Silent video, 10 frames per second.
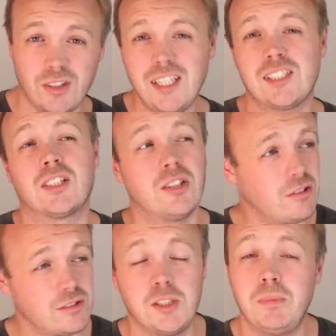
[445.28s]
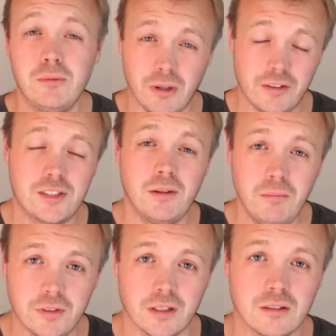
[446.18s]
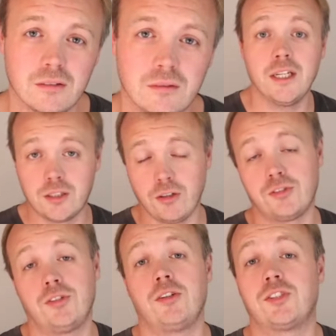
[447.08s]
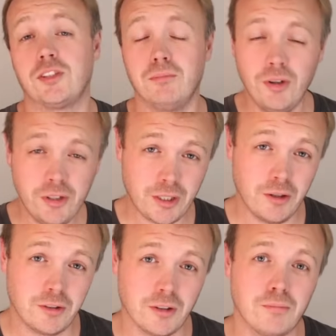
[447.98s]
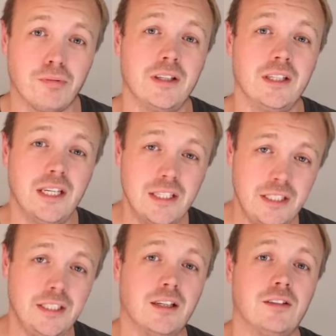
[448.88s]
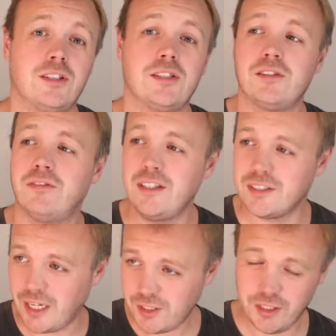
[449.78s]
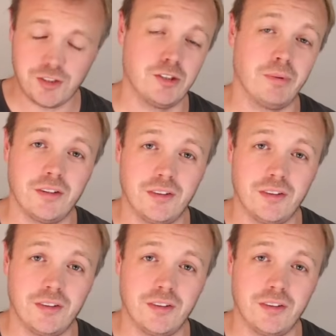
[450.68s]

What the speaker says: that's got to be worth something. In contrast to the Monaco Grand Prix, IndyCar does a fantastic job, I